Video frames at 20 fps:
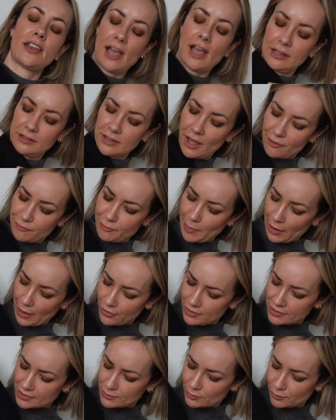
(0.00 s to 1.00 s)
I love
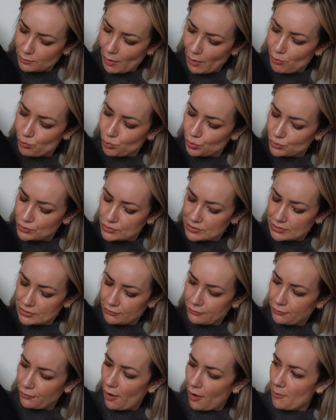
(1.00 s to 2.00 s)
pairing this with my boots
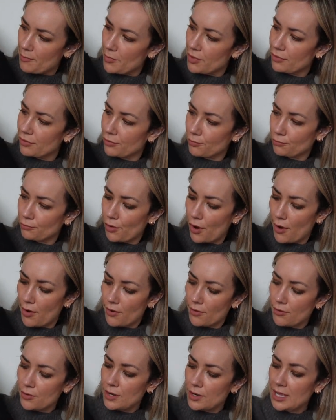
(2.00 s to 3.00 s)
from The
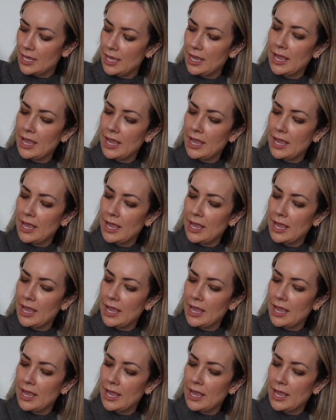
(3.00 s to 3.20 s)
Row.